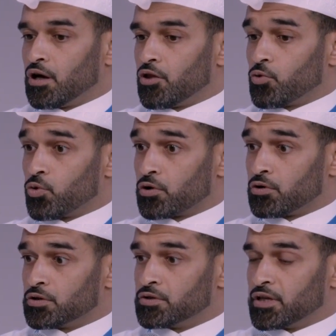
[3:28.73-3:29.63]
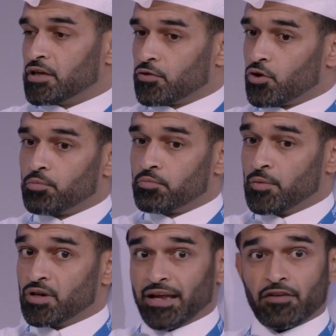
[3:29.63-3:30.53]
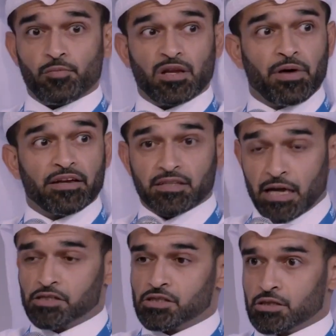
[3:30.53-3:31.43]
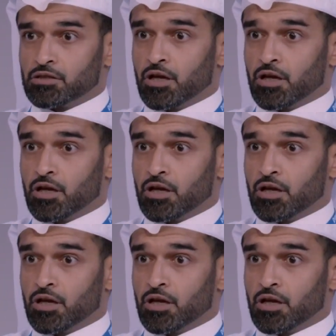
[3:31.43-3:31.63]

the world, even though maybe not everybody paid attention,